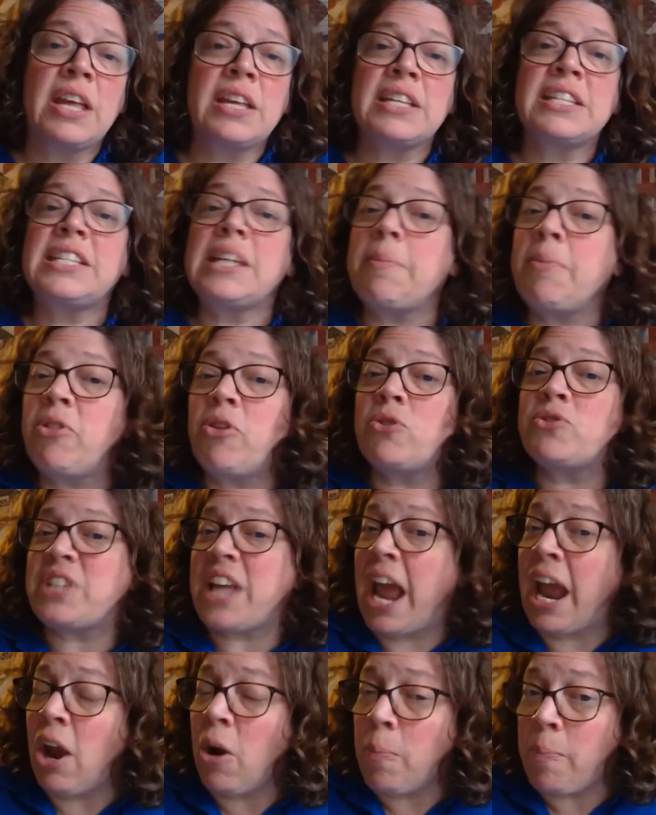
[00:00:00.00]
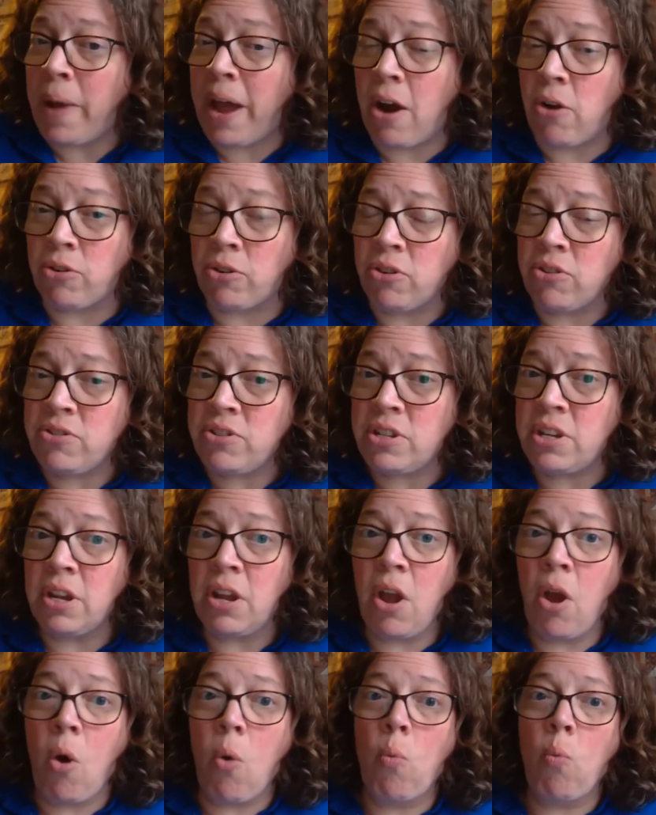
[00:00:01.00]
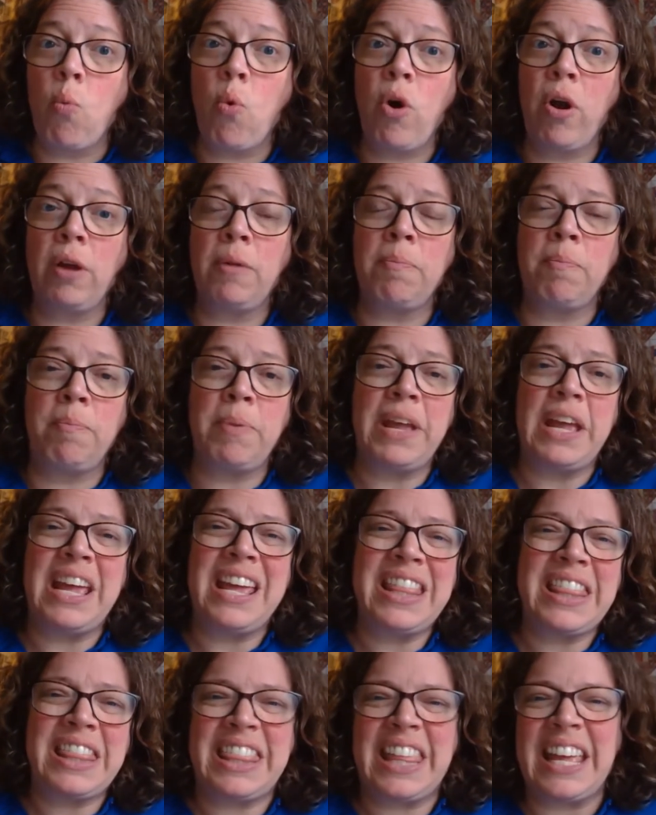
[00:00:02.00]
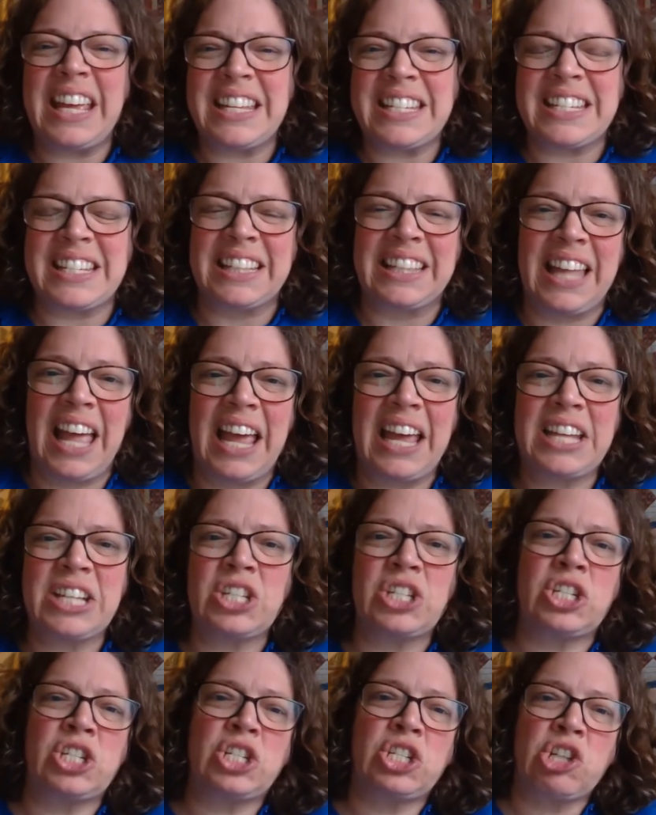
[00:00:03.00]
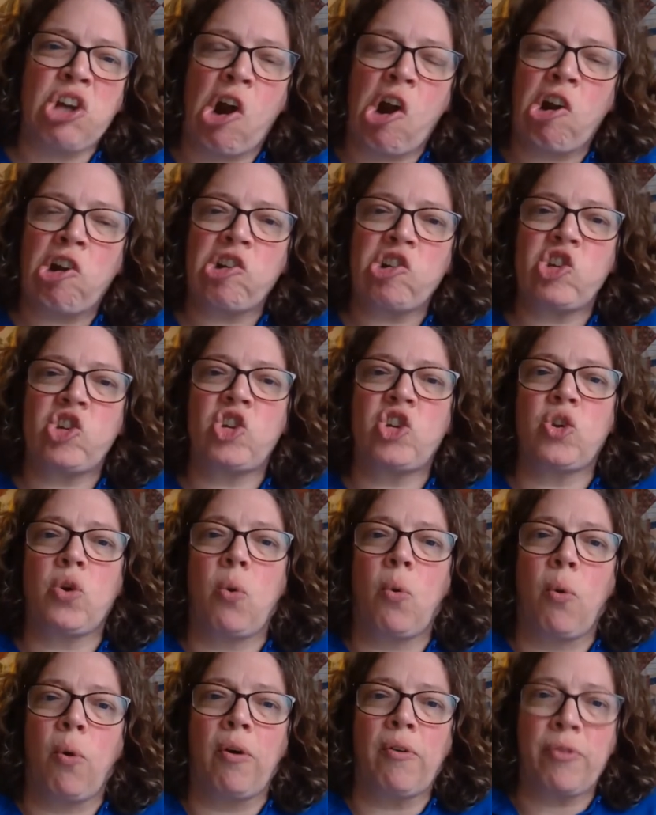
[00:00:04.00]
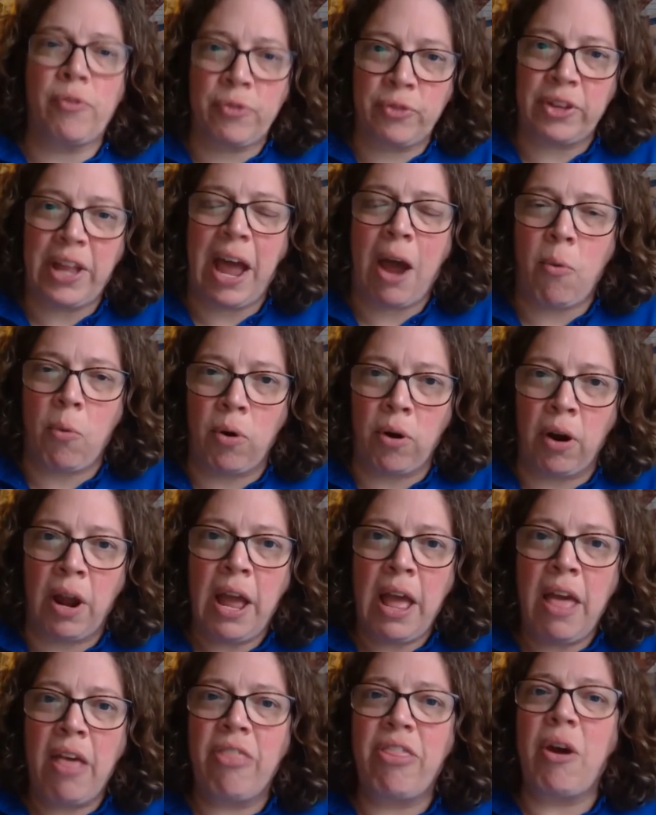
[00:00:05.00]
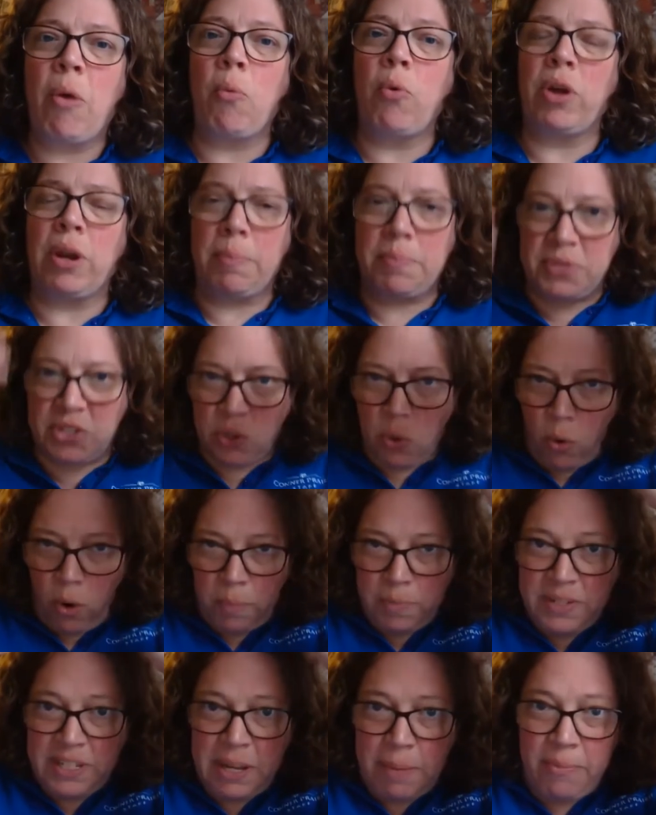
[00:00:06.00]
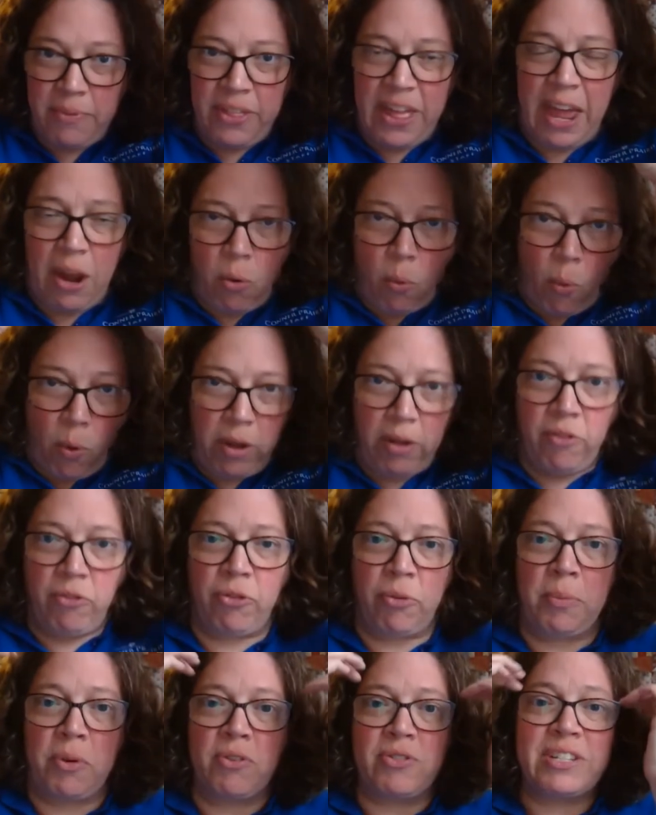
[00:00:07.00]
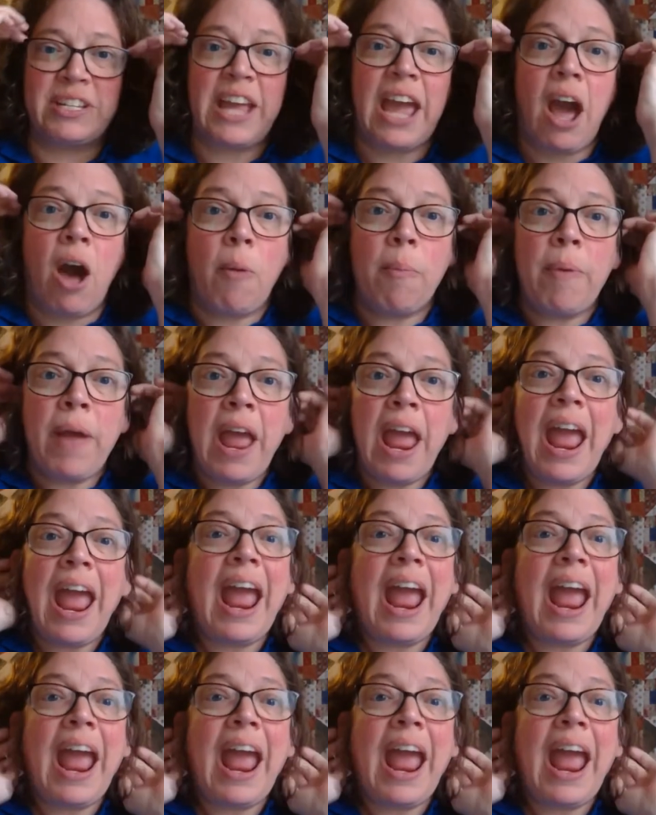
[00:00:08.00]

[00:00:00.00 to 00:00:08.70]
Some of those hair powders would be things like starch or flour that would absorb some of that oil from your scalp,